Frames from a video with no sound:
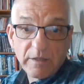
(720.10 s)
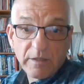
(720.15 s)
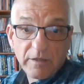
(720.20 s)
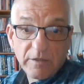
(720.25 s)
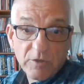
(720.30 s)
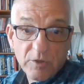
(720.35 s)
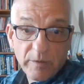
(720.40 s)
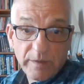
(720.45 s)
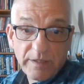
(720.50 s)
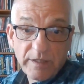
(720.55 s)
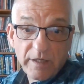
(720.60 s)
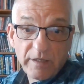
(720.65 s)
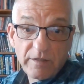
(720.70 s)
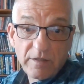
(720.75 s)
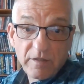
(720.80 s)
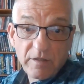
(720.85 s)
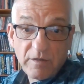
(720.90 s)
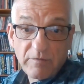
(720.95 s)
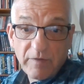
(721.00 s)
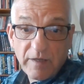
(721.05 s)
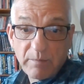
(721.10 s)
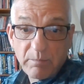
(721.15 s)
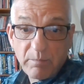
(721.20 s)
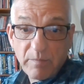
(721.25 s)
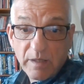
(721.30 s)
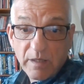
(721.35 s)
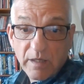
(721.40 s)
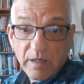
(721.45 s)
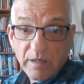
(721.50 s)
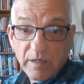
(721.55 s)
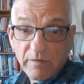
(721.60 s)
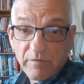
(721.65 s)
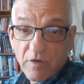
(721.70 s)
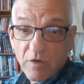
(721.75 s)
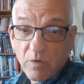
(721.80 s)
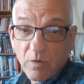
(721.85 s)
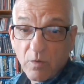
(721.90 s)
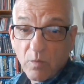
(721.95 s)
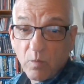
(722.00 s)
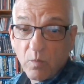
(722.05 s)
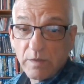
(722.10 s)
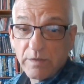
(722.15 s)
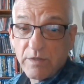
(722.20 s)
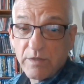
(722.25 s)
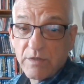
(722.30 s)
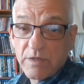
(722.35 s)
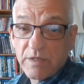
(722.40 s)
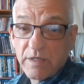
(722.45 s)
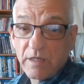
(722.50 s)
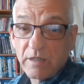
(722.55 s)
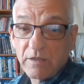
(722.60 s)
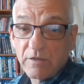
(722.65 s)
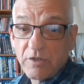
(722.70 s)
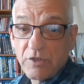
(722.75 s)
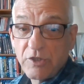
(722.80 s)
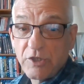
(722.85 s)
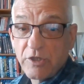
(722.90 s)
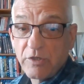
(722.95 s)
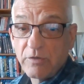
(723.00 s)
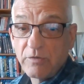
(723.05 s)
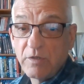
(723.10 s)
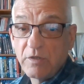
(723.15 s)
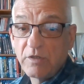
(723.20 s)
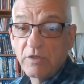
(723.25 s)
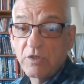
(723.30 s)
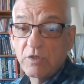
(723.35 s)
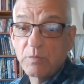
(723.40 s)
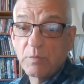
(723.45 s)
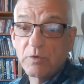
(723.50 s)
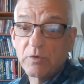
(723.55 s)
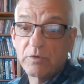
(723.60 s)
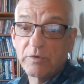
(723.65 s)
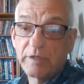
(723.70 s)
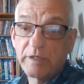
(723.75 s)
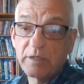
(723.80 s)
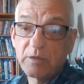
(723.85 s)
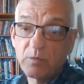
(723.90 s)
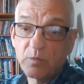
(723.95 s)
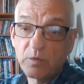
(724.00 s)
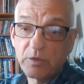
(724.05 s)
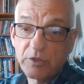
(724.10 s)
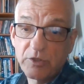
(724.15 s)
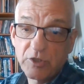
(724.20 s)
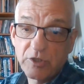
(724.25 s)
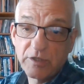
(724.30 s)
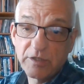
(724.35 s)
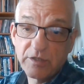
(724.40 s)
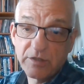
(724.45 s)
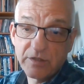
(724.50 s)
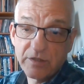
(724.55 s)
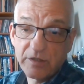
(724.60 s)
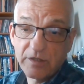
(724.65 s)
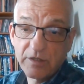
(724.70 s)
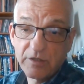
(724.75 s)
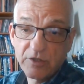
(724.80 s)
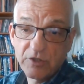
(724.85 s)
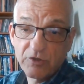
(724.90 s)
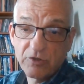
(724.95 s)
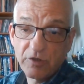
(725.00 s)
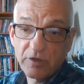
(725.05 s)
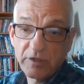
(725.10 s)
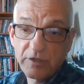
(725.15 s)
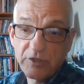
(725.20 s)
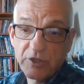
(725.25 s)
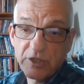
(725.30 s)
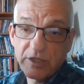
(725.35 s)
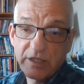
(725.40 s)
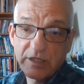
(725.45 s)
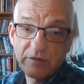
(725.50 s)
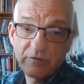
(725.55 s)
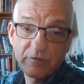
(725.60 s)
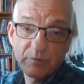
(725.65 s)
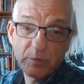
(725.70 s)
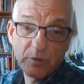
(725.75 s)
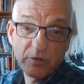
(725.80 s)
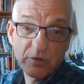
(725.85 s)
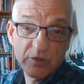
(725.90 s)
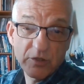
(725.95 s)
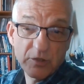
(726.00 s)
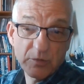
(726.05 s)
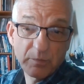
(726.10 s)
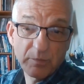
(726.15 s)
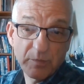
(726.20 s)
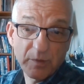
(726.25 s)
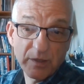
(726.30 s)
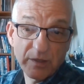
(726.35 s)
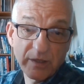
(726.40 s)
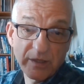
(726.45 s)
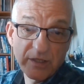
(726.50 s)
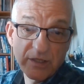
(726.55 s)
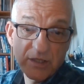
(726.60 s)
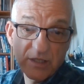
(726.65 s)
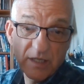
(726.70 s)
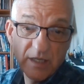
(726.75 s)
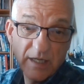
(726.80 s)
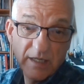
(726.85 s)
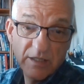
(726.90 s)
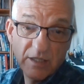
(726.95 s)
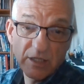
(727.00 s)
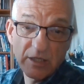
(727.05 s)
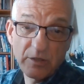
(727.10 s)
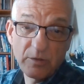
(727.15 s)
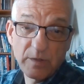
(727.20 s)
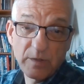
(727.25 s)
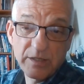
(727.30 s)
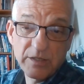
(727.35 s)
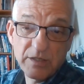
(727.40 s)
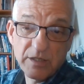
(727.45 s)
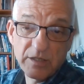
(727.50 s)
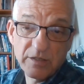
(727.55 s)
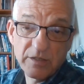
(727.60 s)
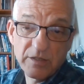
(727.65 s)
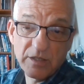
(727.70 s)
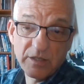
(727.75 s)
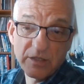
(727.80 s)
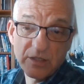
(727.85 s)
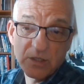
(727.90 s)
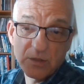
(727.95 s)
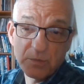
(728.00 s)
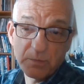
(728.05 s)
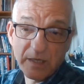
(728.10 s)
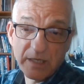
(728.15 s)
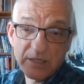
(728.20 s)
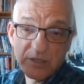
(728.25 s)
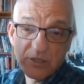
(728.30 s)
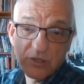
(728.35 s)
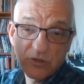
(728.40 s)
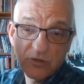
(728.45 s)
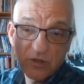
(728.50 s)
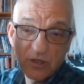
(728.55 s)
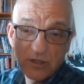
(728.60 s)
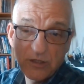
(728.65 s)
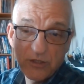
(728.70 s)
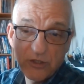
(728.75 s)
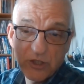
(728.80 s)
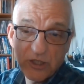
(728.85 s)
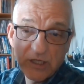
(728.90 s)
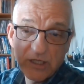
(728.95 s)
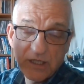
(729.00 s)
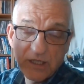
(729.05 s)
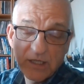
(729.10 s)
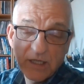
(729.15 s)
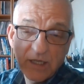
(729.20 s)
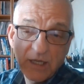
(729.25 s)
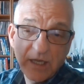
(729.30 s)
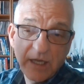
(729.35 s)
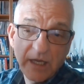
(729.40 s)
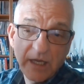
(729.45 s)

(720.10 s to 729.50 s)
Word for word: Monday, the 28th of November, and I've got one sale to show you this morning, which is this trilogy of books by C.S. Lewis. It's his space trilogy.